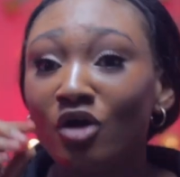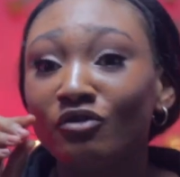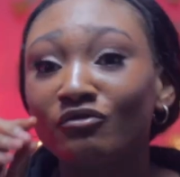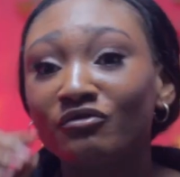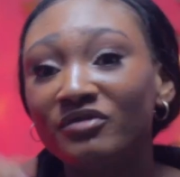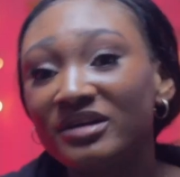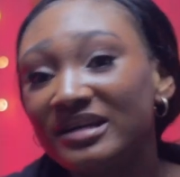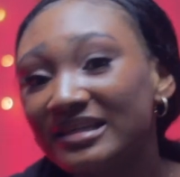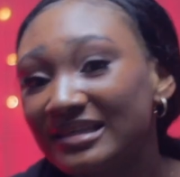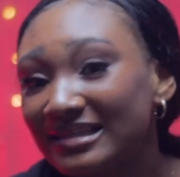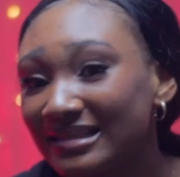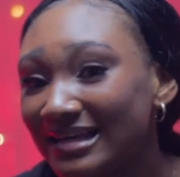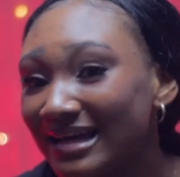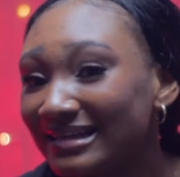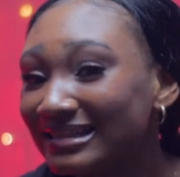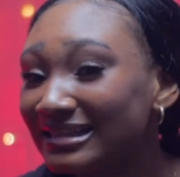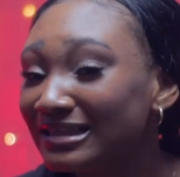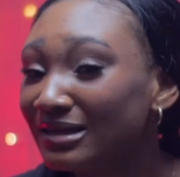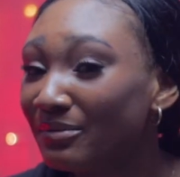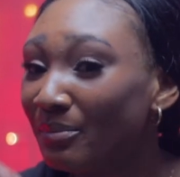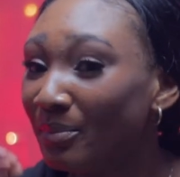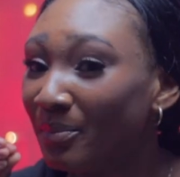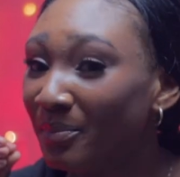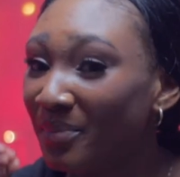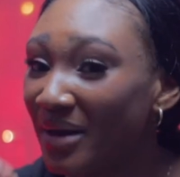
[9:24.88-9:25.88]
Research
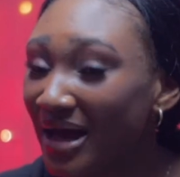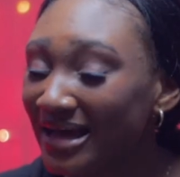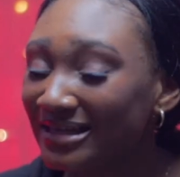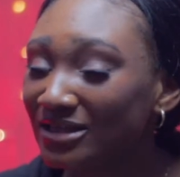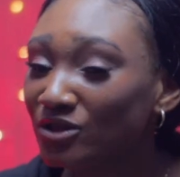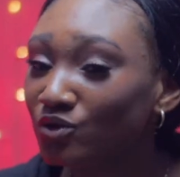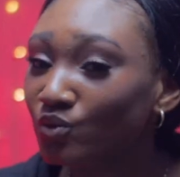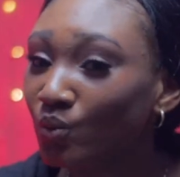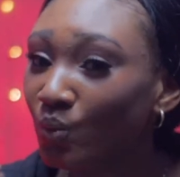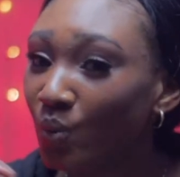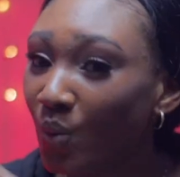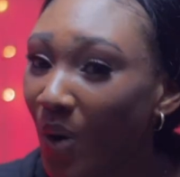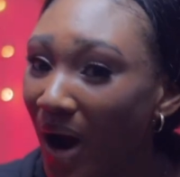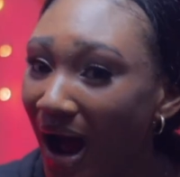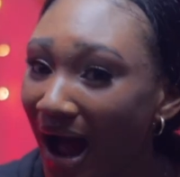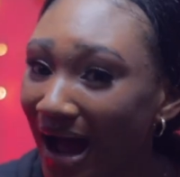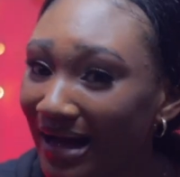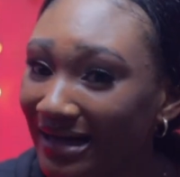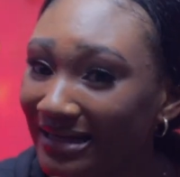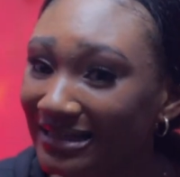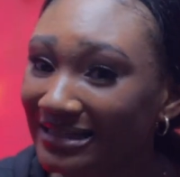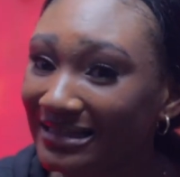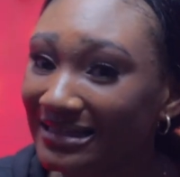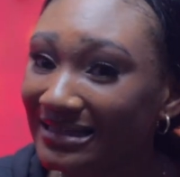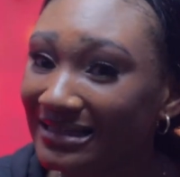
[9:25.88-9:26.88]
the best
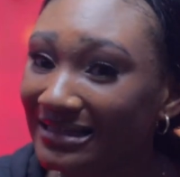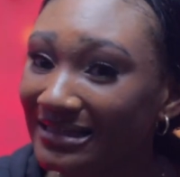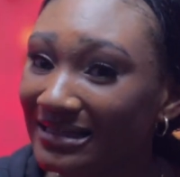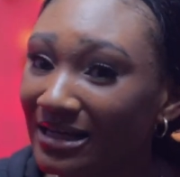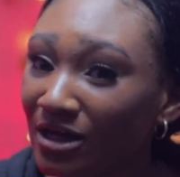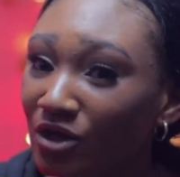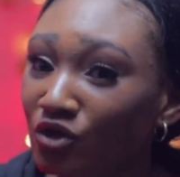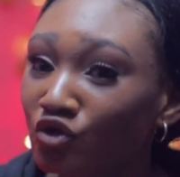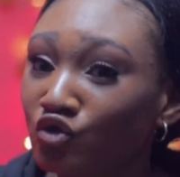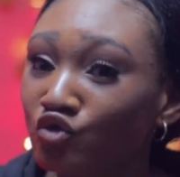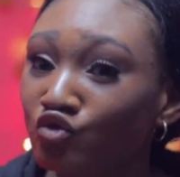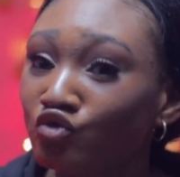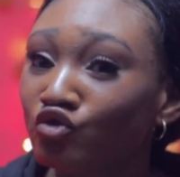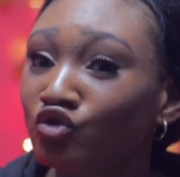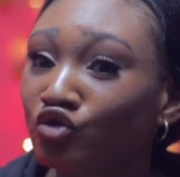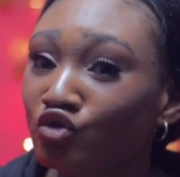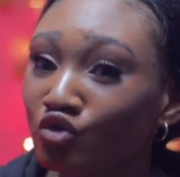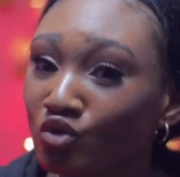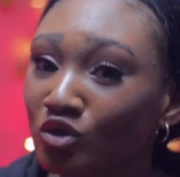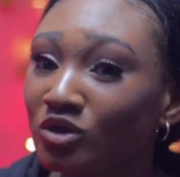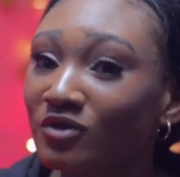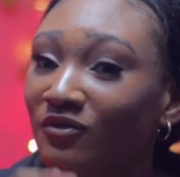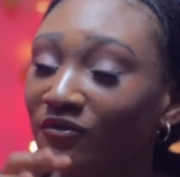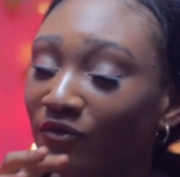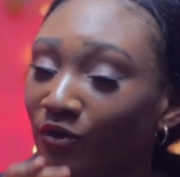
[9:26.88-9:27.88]
wax to
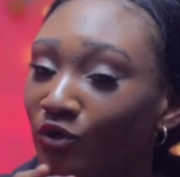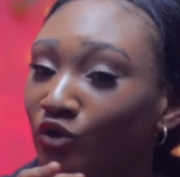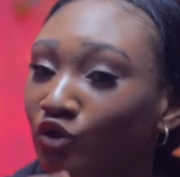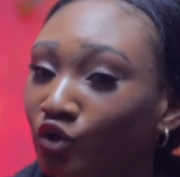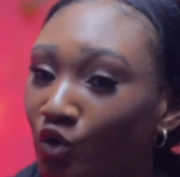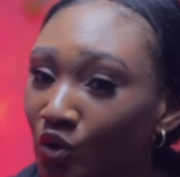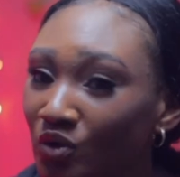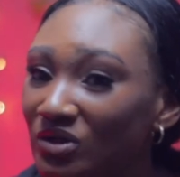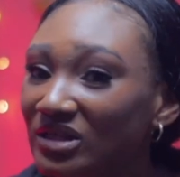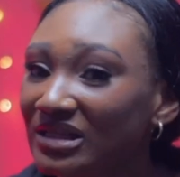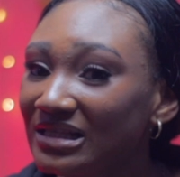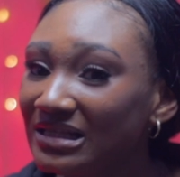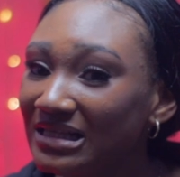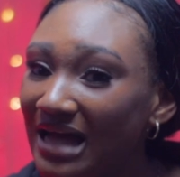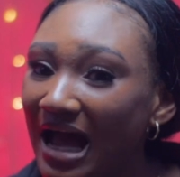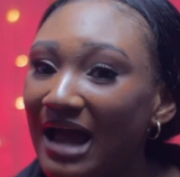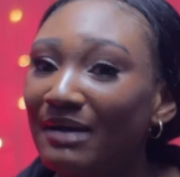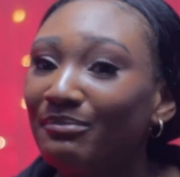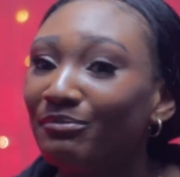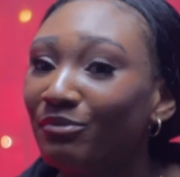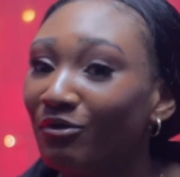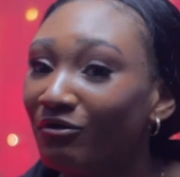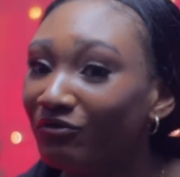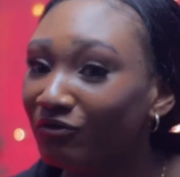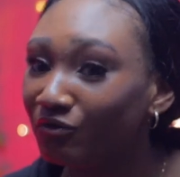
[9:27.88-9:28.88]
use for those
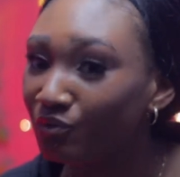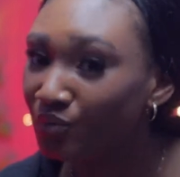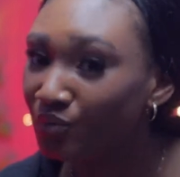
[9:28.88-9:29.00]
type of